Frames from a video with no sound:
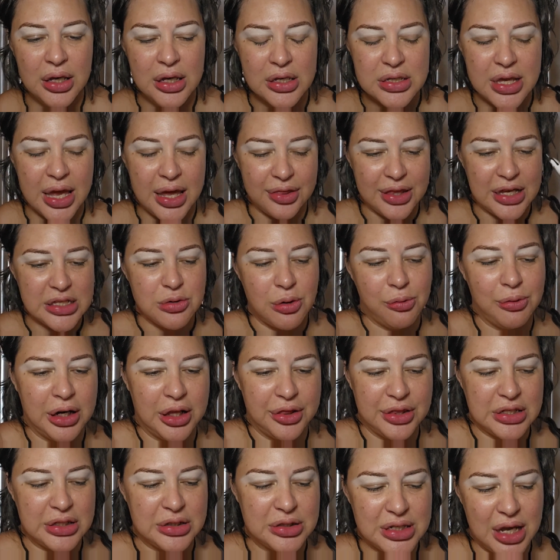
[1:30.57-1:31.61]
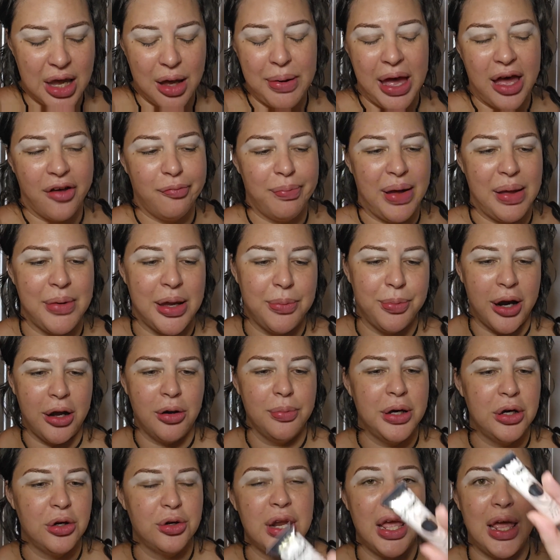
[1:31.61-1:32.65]
and that's what went on the top half by my brow
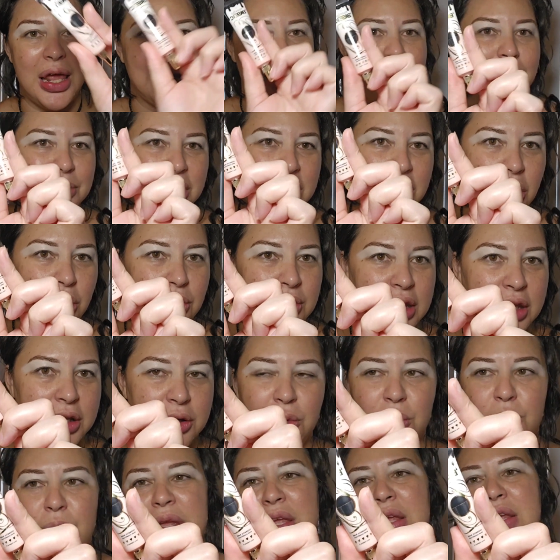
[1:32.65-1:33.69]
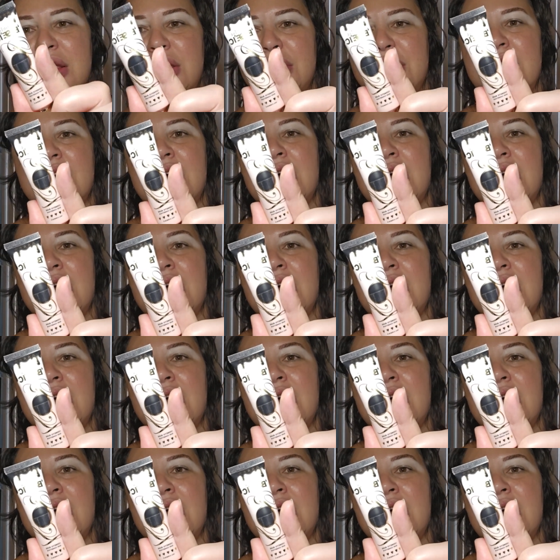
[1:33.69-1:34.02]
bone, and now I'm going to go in with